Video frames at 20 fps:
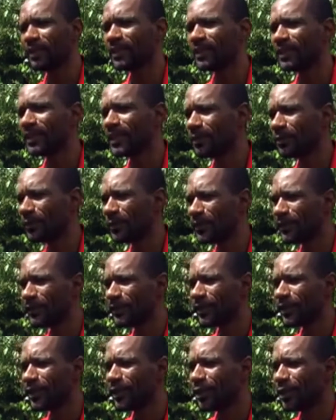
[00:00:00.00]
And then when
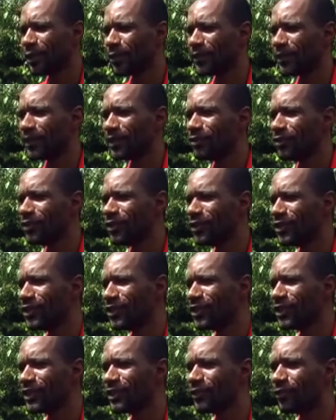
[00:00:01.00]
they reach
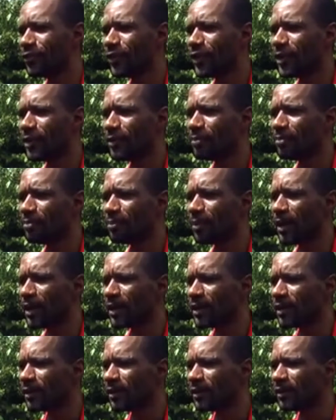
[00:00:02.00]
in, they find
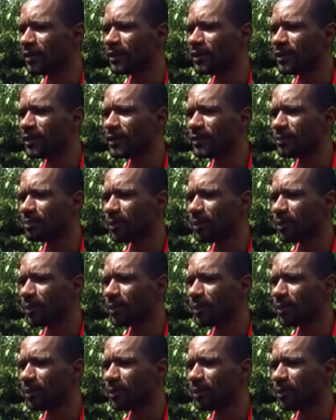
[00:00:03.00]
bottles,